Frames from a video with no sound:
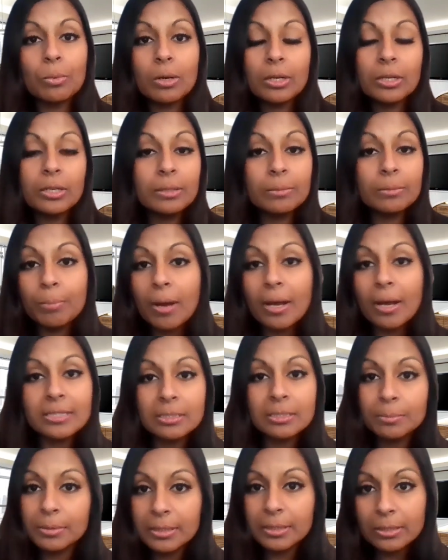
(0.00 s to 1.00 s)
could
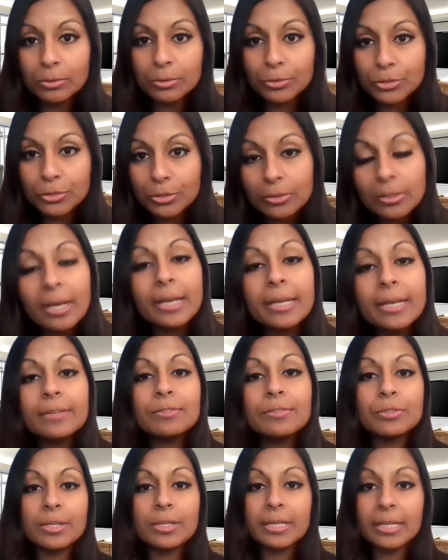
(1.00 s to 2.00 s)
possibly lose their life,
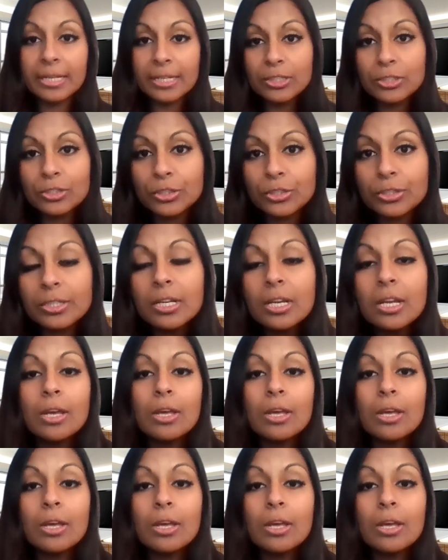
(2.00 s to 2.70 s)
so they get injured,